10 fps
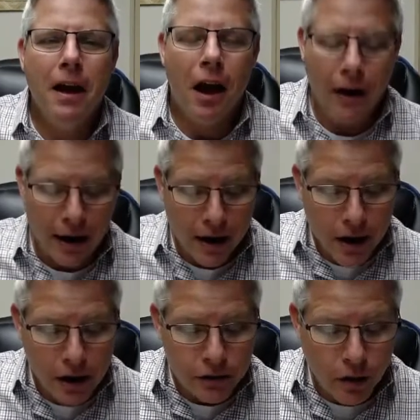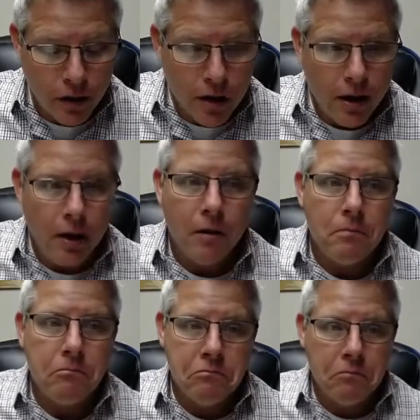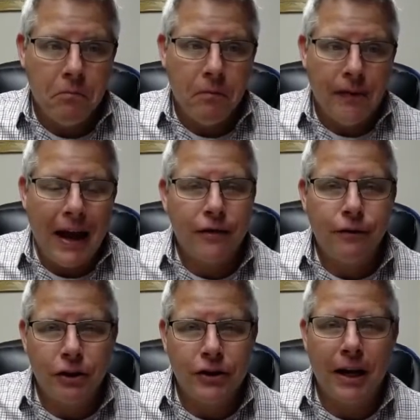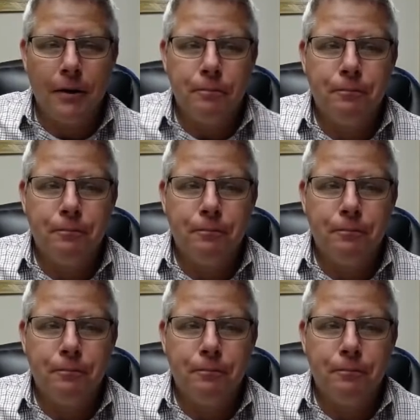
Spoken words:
All right, so that's verse 8.